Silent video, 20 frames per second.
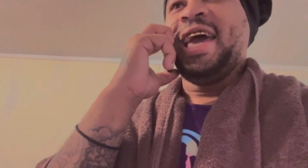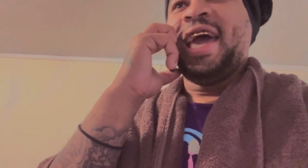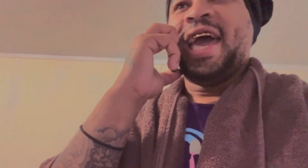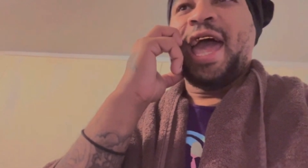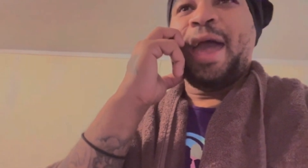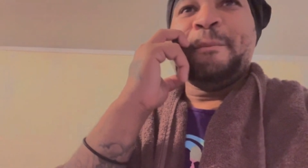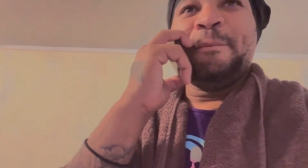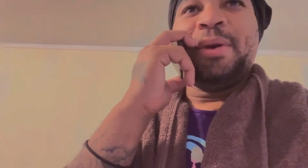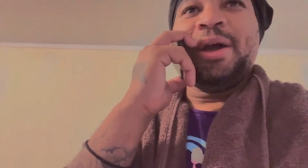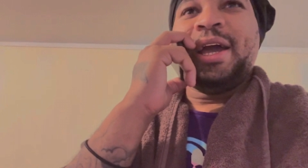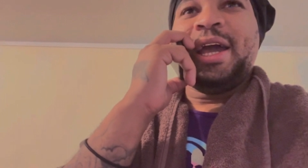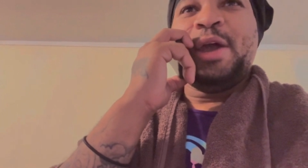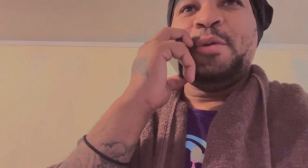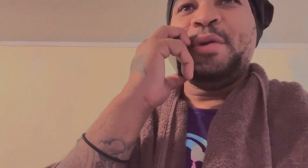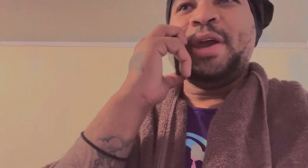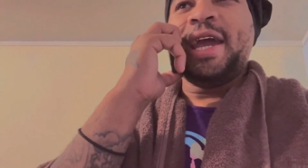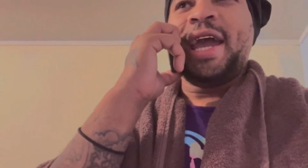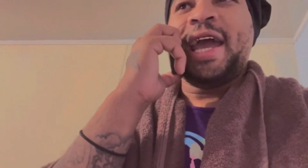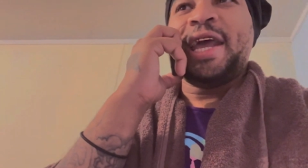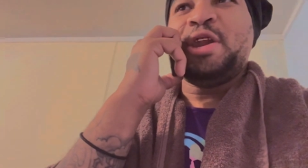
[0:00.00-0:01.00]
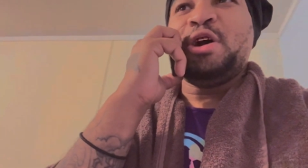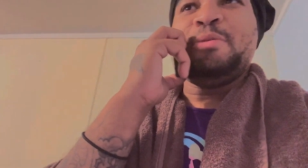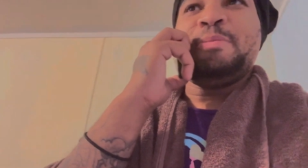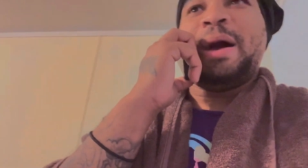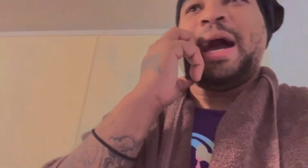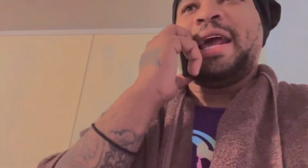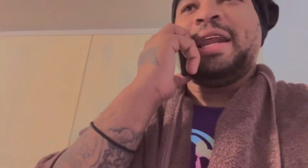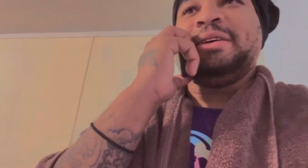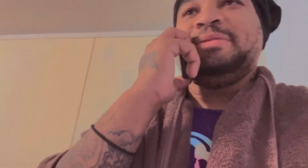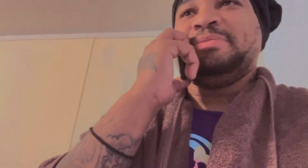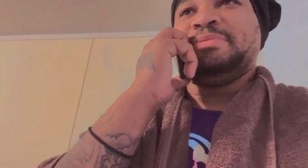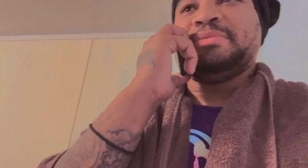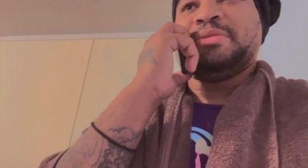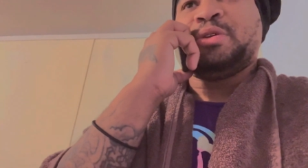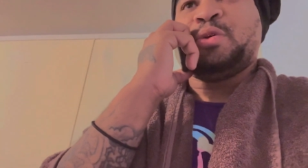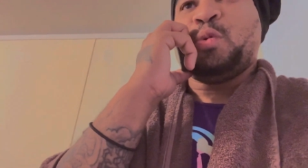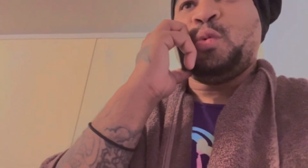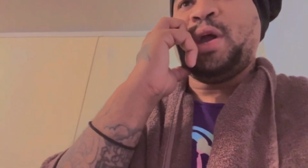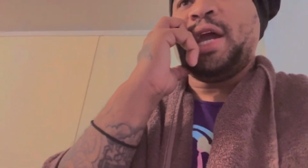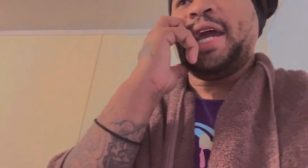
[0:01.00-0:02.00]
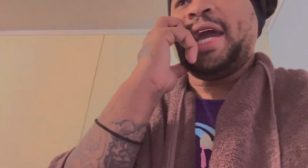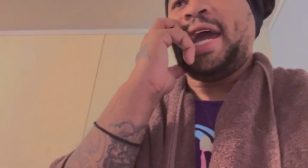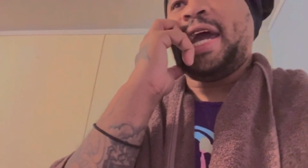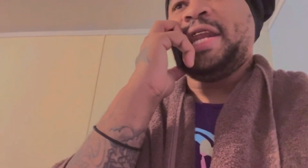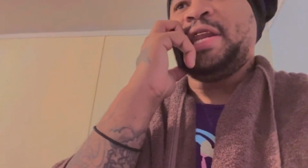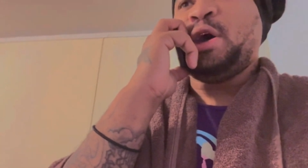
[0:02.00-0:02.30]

And, and we had nobody, we had